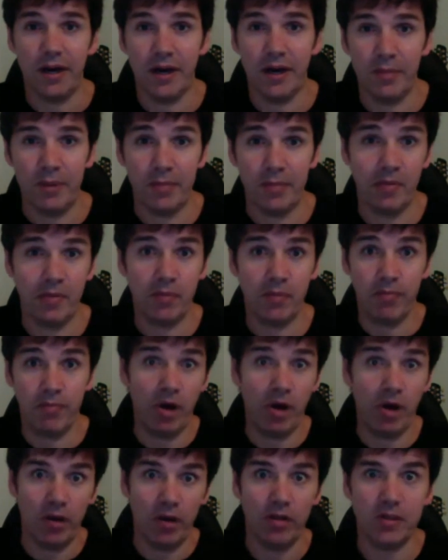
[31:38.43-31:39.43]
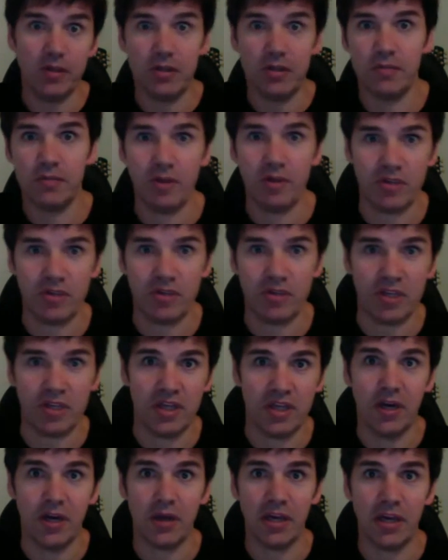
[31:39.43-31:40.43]
People are buying lots because they
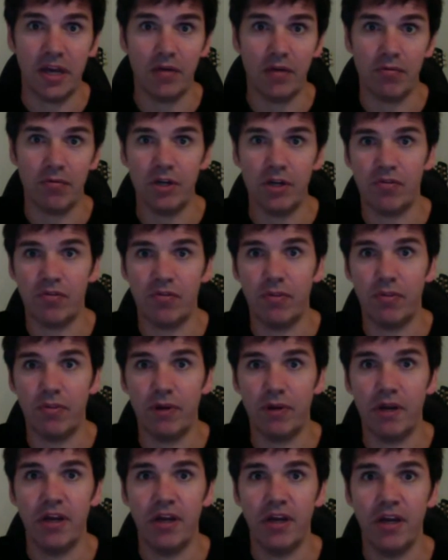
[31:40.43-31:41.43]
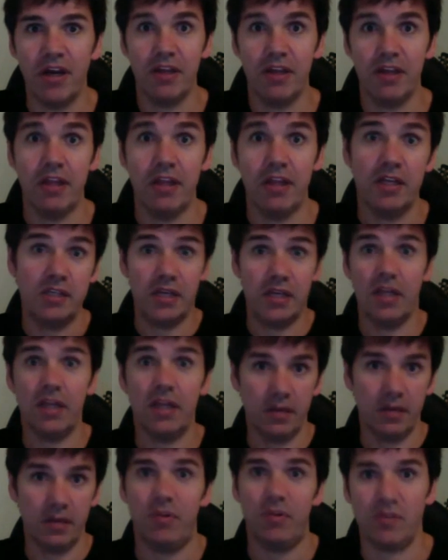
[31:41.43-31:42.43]
think they're going to get rich from it, and then they're
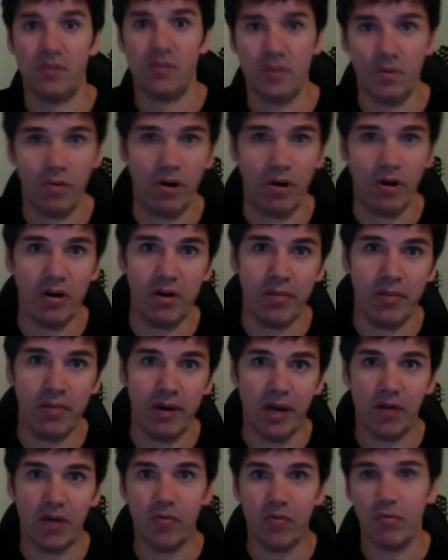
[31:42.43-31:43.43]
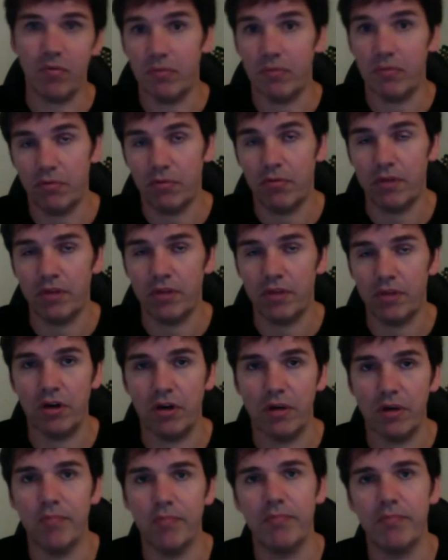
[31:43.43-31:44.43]
selling it because they're worried about it, or they're
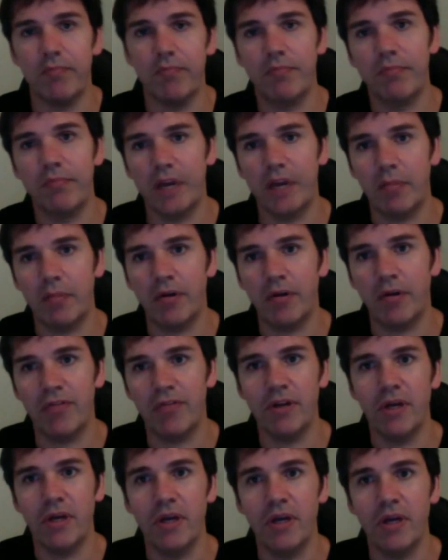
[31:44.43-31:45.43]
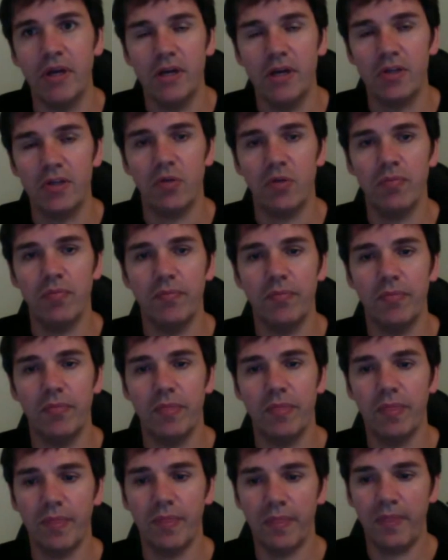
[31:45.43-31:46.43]
trying to make a profit. So
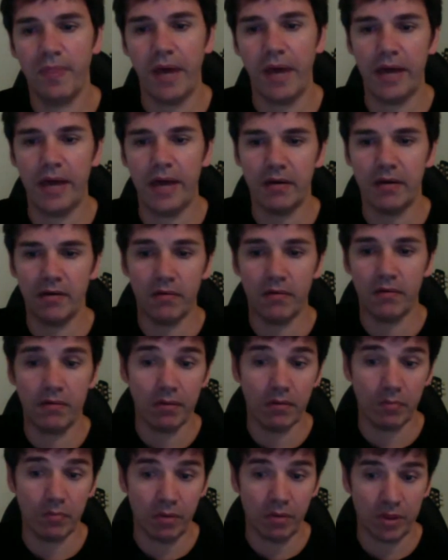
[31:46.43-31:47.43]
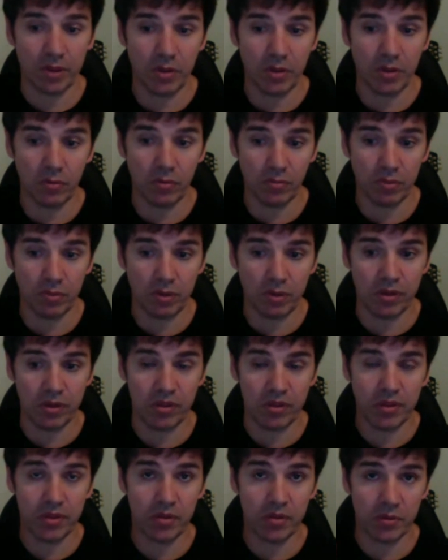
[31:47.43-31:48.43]
that with
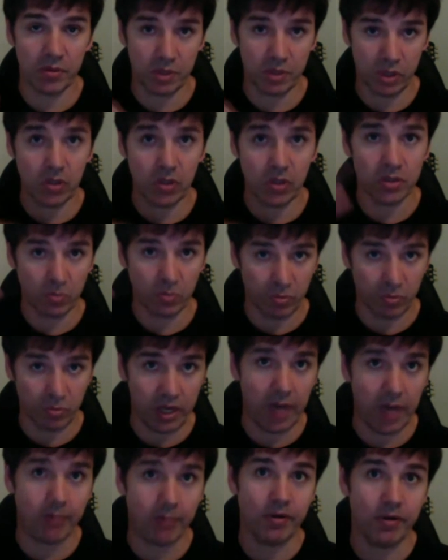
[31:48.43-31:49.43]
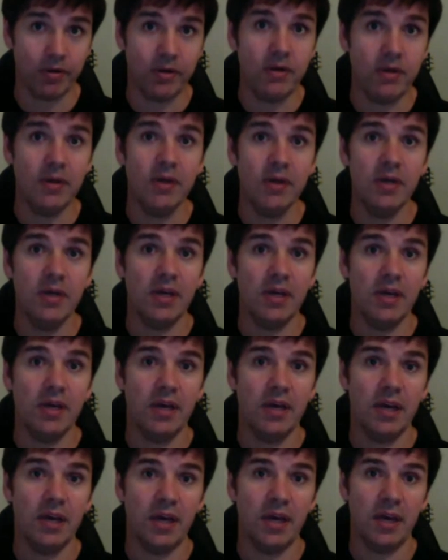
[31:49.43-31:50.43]
students will happen,
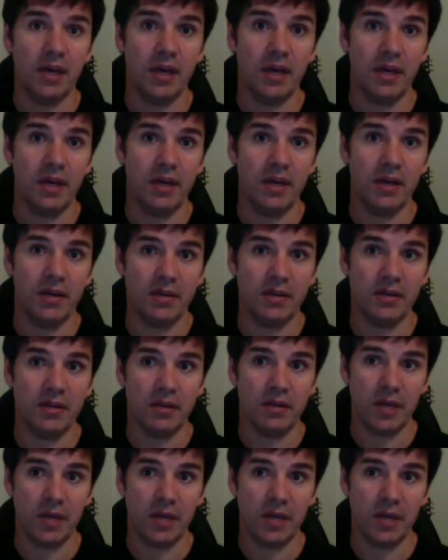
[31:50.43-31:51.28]
and